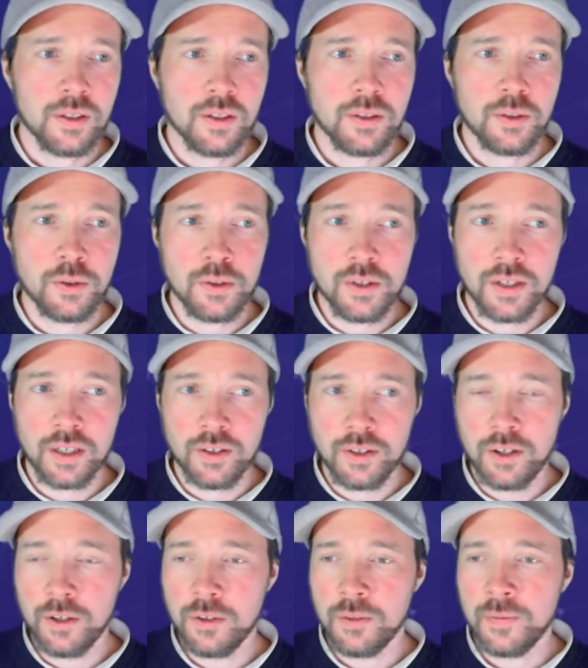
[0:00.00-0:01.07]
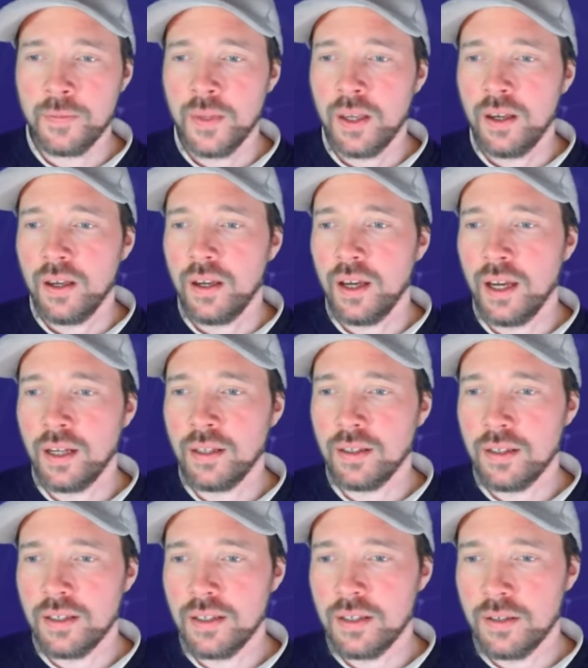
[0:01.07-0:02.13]
to 0. And
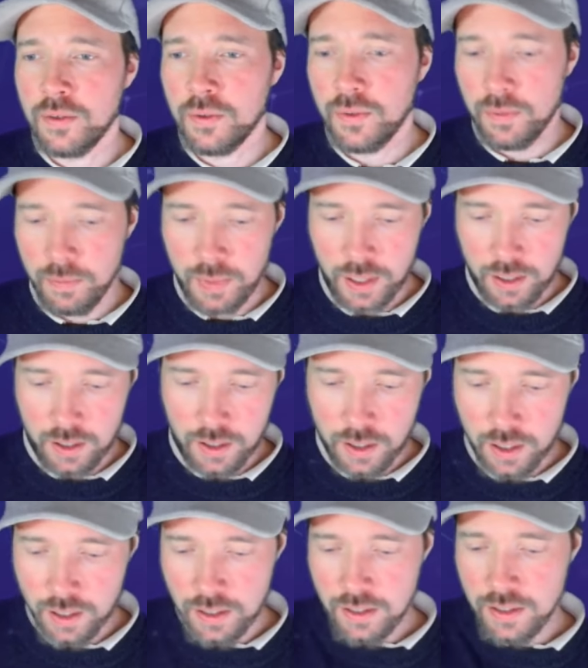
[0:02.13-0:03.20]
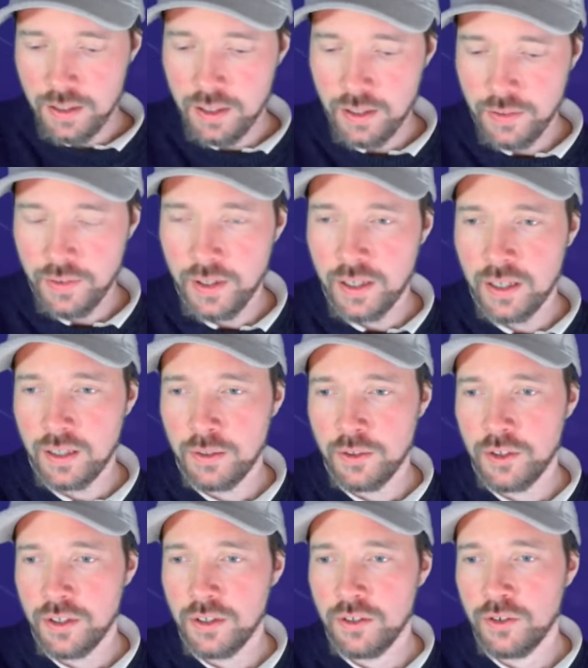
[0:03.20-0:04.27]
this is because if I now
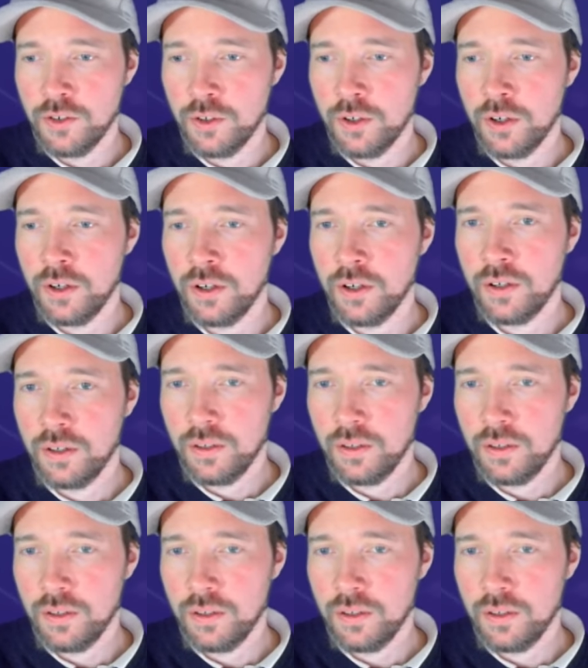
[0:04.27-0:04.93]
just draw,